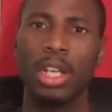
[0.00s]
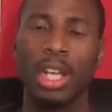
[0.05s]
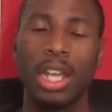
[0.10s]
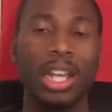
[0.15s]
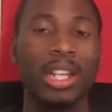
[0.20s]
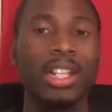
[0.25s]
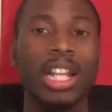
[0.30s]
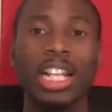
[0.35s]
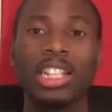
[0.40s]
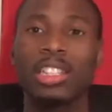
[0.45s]

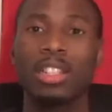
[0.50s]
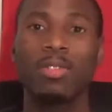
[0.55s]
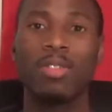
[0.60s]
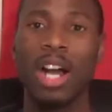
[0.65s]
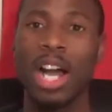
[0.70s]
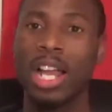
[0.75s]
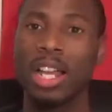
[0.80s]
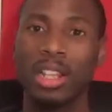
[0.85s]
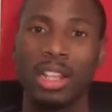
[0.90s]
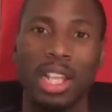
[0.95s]
And that's a
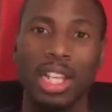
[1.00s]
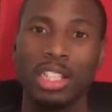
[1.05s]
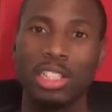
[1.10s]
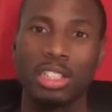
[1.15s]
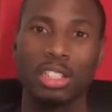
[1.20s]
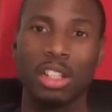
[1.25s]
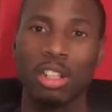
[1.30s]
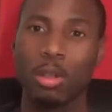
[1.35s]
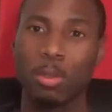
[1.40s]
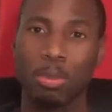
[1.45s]

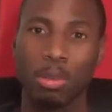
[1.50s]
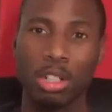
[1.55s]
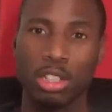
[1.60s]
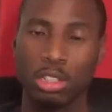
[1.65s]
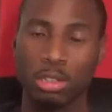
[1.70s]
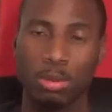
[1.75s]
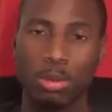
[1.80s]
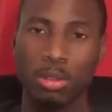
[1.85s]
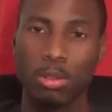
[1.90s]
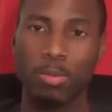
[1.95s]
violation of the
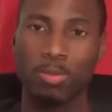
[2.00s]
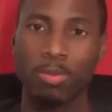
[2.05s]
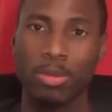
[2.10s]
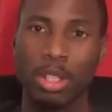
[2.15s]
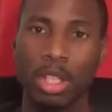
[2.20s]
principle.